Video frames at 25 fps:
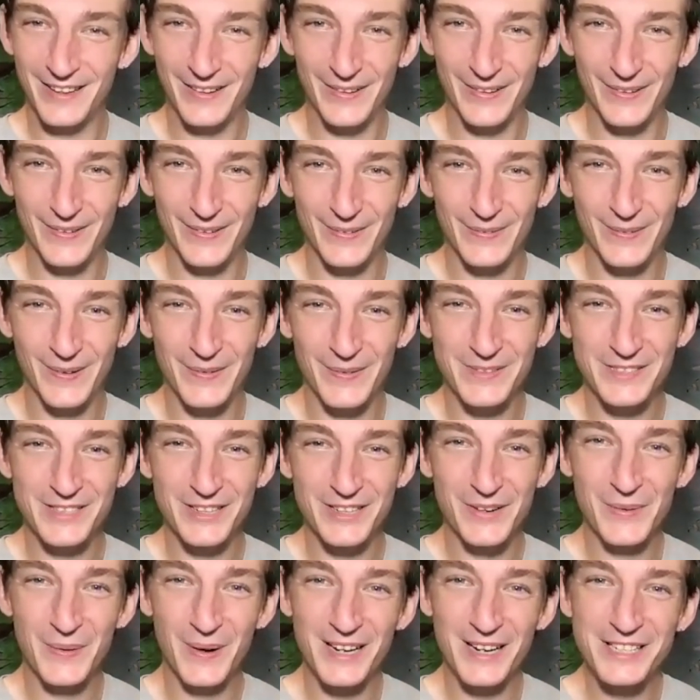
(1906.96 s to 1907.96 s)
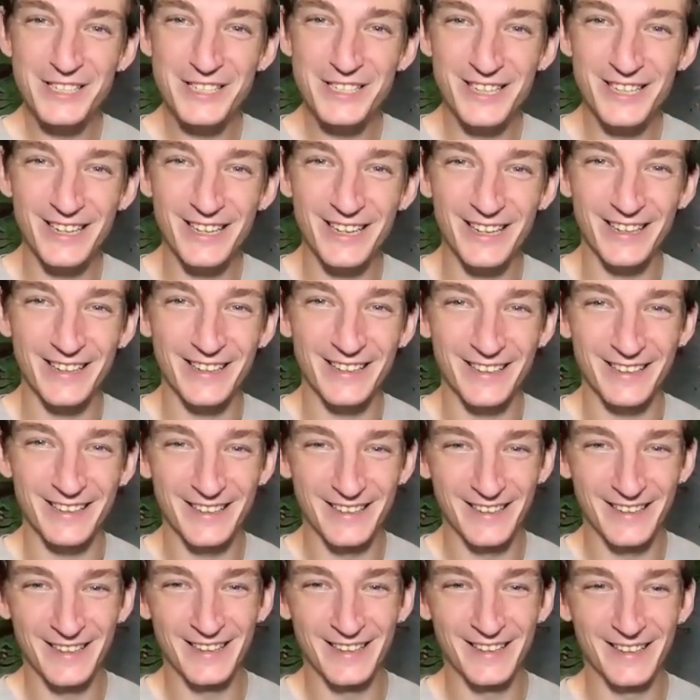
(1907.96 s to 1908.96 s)
Hello. What was your
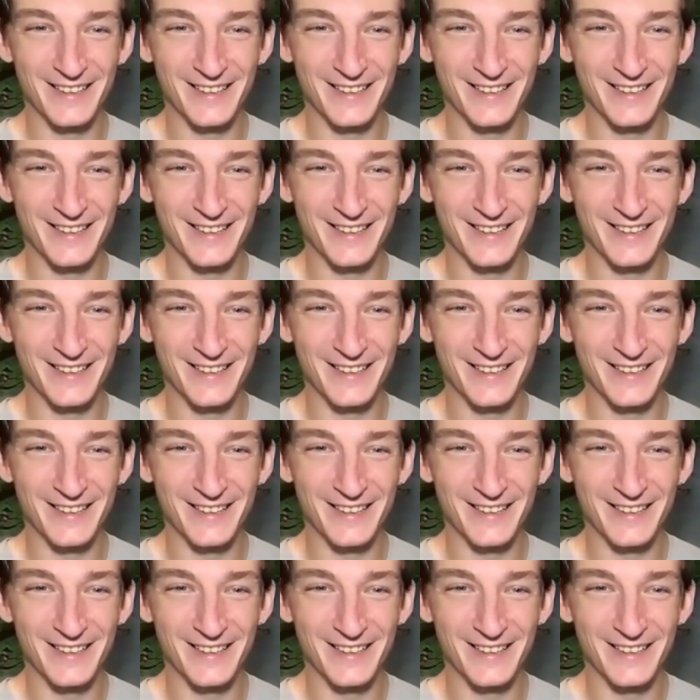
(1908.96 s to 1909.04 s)
question?